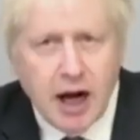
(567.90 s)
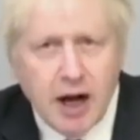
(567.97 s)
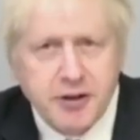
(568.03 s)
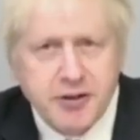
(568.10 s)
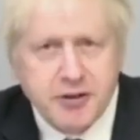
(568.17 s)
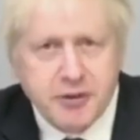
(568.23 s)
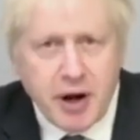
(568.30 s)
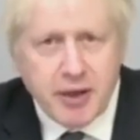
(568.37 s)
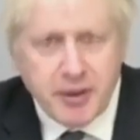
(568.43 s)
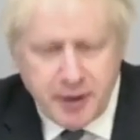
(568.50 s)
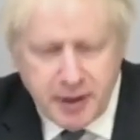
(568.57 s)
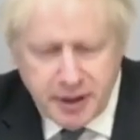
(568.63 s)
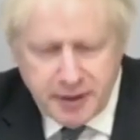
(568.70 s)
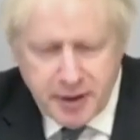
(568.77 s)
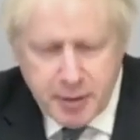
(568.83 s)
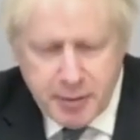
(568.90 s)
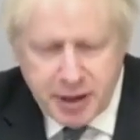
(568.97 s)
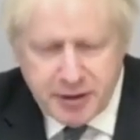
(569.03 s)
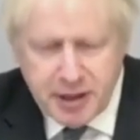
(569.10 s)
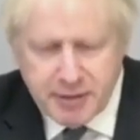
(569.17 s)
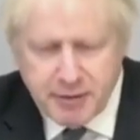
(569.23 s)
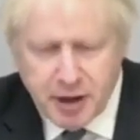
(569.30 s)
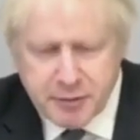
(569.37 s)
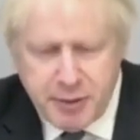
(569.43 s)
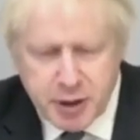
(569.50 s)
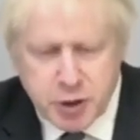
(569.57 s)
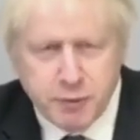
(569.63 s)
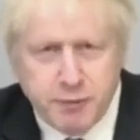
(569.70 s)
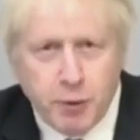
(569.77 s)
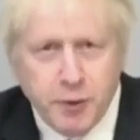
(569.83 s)
and strengthening the ability of our
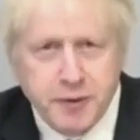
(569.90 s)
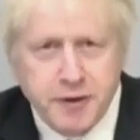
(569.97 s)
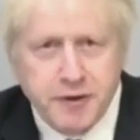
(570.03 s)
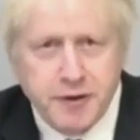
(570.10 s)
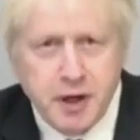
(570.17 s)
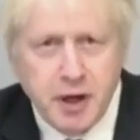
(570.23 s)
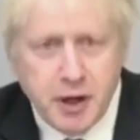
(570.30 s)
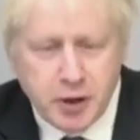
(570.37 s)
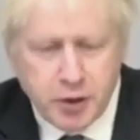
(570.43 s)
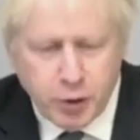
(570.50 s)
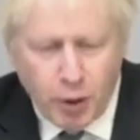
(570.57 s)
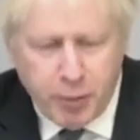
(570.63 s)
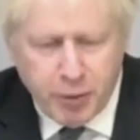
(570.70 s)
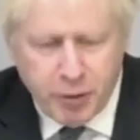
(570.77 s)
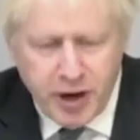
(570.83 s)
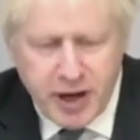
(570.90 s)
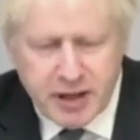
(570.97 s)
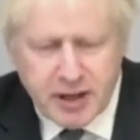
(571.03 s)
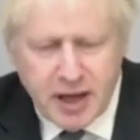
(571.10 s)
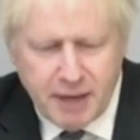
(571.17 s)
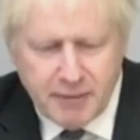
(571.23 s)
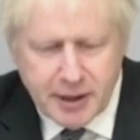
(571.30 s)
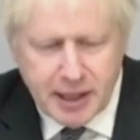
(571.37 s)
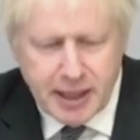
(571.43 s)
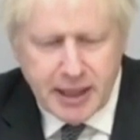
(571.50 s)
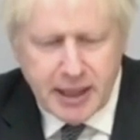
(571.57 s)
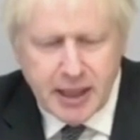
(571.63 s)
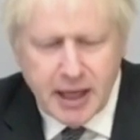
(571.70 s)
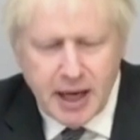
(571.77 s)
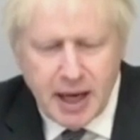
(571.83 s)
special forces to operate
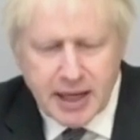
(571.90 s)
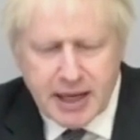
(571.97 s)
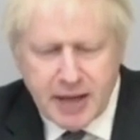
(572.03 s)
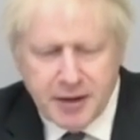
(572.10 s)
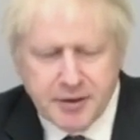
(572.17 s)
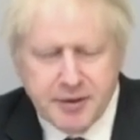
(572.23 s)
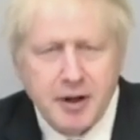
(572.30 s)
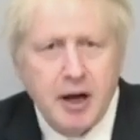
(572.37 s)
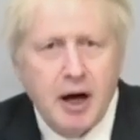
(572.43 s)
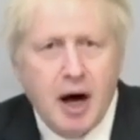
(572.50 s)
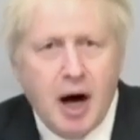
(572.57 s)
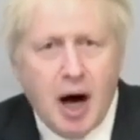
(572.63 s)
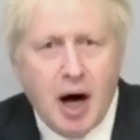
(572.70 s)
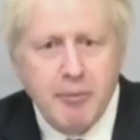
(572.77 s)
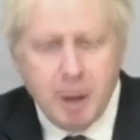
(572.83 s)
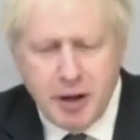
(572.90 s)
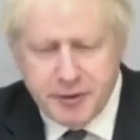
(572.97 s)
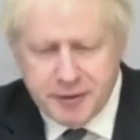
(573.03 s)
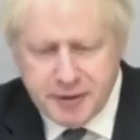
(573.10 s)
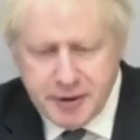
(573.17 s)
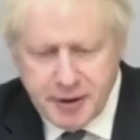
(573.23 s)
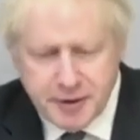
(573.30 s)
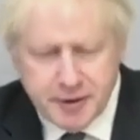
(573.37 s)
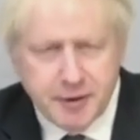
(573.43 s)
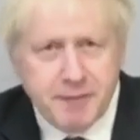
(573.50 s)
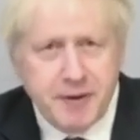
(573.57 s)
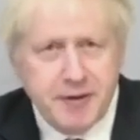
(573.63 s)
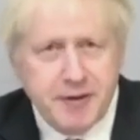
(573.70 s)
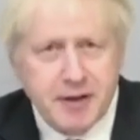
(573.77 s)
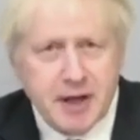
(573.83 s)
covertly against our most
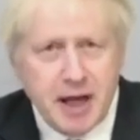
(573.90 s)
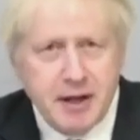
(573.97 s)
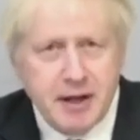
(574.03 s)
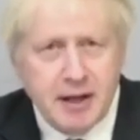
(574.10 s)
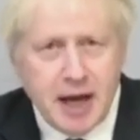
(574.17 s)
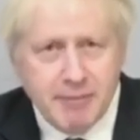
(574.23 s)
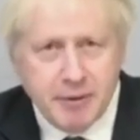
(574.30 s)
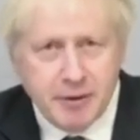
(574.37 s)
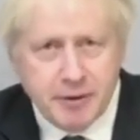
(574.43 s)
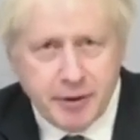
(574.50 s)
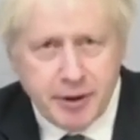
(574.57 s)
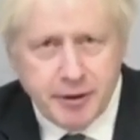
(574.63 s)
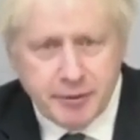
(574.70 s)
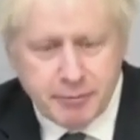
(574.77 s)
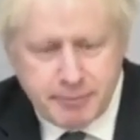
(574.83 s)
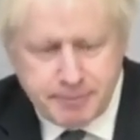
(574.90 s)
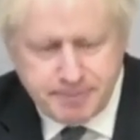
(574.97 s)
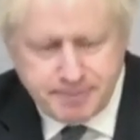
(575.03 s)
sophisticated adversaries.